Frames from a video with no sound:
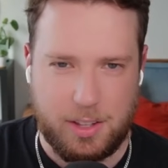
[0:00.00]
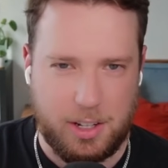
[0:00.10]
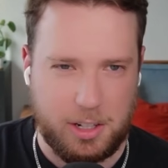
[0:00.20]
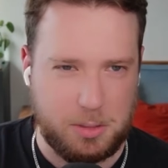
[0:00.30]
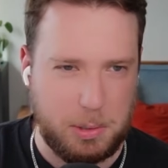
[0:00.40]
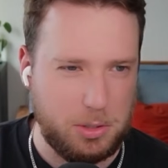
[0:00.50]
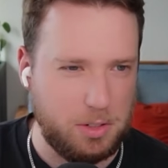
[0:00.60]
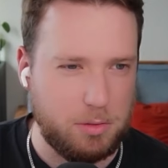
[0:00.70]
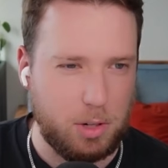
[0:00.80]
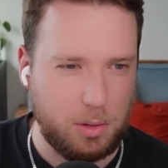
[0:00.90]
in
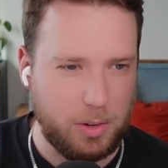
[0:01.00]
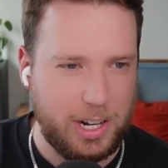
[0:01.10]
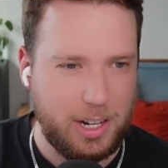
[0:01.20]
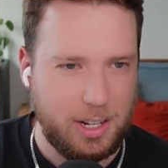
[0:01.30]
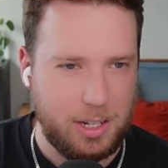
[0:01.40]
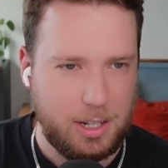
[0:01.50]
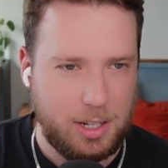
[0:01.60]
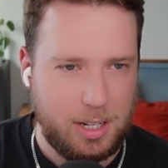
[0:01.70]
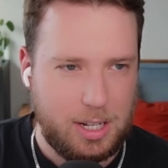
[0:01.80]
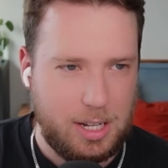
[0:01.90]
explosive run rate.
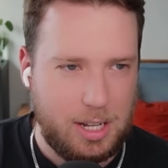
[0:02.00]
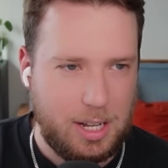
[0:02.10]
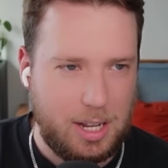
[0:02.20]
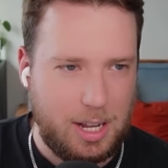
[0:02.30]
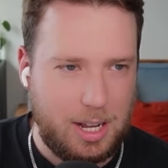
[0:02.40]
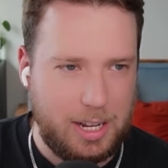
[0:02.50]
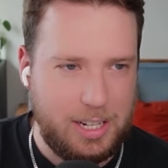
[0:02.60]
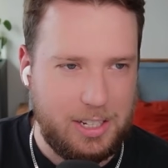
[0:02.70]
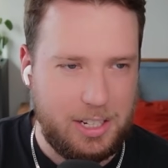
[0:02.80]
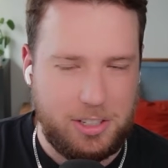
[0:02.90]

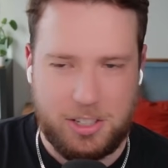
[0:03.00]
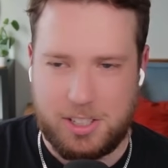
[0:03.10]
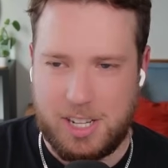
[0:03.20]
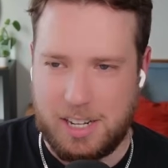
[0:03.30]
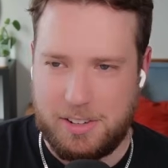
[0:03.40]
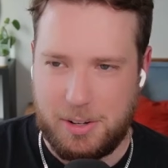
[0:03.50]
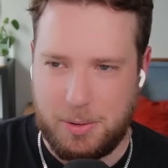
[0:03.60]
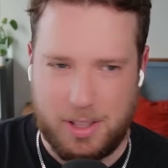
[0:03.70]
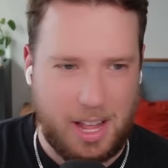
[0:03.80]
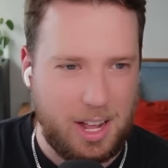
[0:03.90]
He's just not
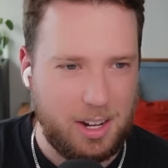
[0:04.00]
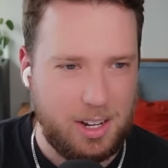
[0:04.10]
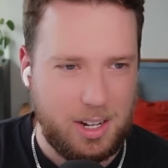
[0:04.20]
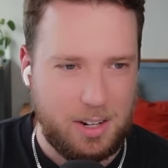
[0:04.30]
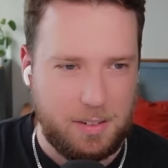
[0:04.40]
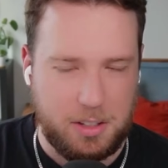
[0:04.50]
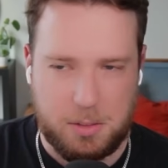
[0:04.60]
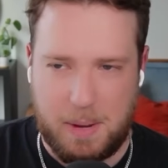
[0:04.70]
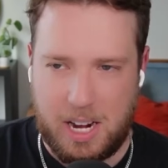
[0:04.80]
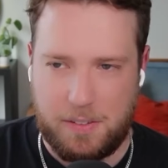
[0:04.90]
doing that for this
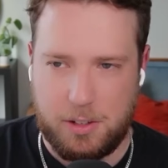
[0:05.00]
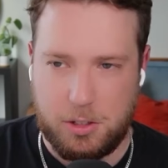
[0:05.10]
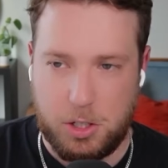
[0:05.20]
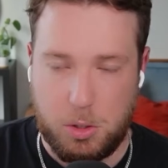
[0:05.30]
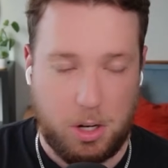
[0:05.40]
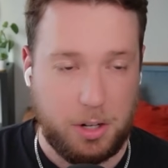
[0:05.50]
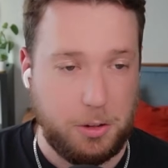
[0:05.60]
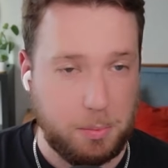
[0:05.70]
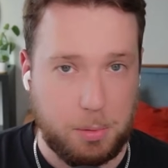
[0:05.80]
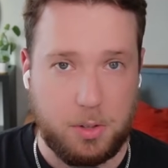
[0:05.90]
backfield. So you go out and
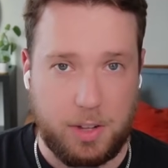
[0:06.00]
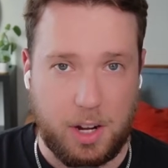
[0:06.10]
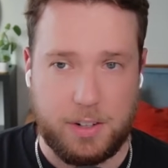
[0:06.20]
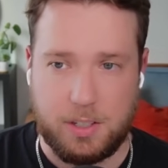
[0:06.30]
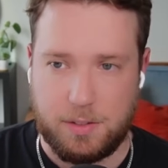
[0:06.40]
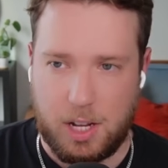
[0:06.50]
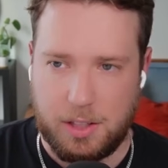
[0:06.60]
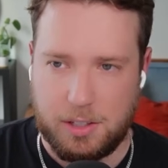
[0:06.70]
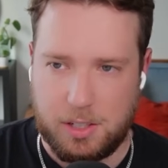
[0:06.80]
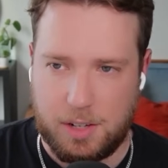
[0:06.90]
you improve the offensive
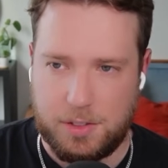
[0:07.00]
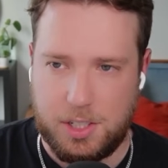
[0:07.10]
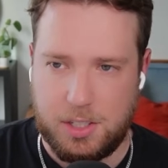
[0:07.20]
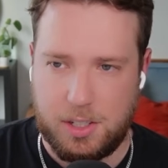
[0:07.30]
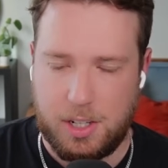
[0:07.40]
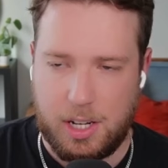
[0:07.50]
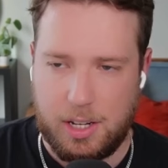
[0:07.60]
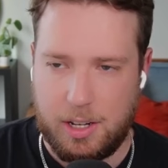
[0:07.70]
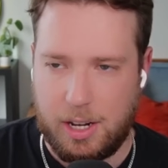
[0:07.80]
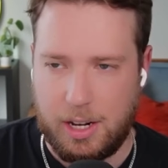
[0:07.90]
line this offseason.
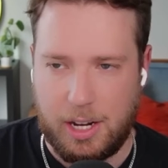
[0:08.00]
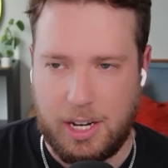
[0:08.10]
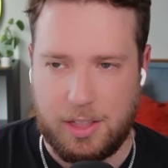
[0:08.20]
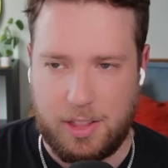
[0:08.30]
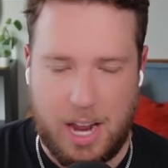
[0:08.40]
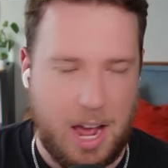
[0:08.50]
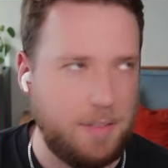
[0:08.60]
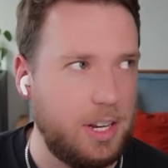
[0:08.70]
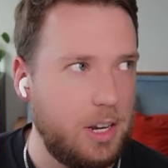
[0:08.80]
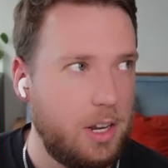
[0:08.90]
I get they
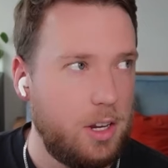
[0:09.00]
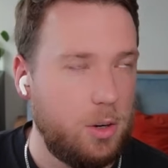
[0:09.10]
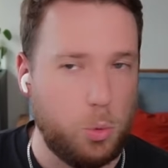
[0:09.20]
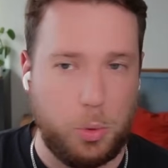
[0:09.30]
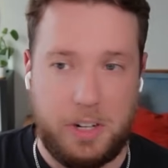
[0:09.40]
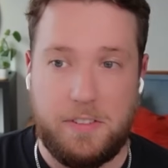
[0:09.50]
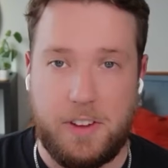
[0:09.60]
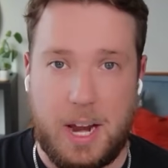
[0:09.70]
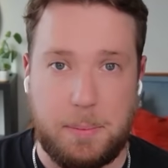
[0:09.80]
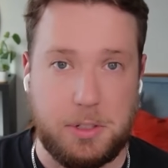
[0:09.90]
haven't
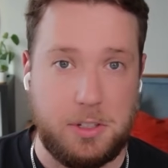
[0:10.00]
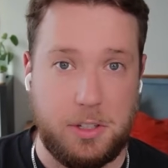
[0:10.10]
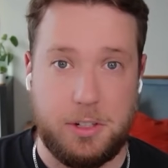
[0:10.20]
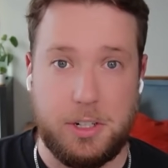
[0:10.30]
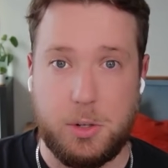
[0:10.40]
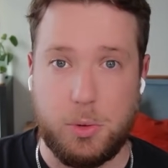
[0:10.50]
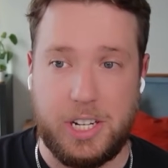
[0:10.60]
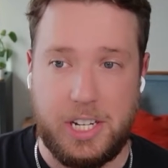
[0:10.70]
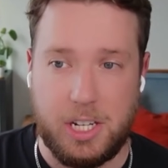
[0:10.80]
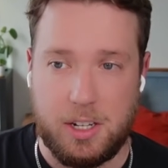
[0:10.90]
revamped it to the
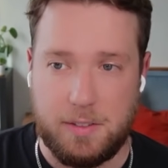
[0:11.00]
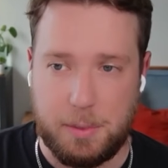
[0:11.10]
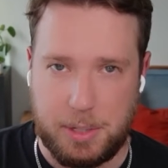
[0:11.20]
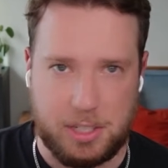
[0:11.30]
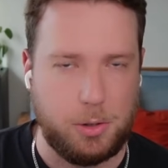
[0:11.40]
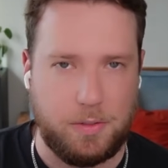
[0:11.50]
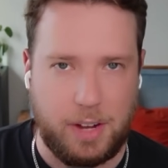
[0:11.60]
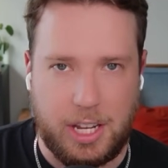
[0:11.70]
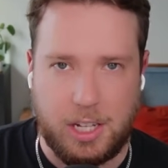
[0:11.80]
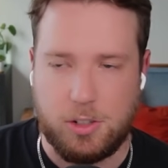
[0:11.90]
degree of a Minnesota
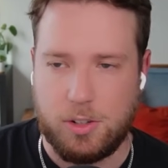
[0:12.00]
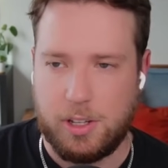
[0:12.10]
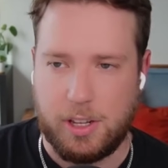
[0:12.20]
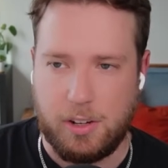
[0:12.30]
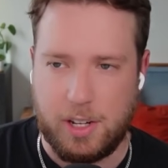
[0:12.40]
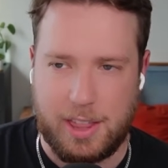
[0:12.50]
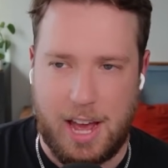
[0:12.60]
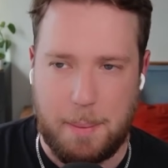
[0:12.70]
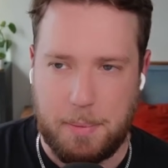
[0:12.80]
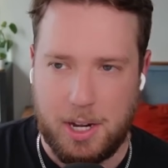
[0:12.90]
Vikings or anything like
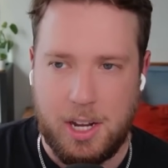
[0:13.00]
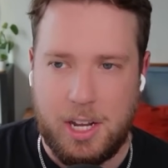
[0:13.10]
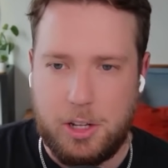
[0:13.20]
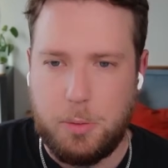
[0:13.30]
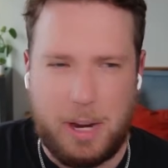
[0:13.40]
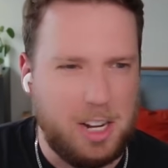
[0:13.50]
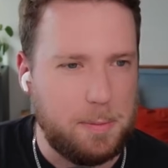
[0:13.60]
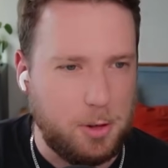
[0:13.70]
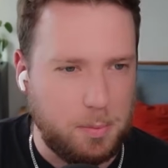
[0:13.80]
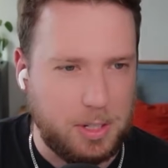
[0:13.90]
that, but you made improvements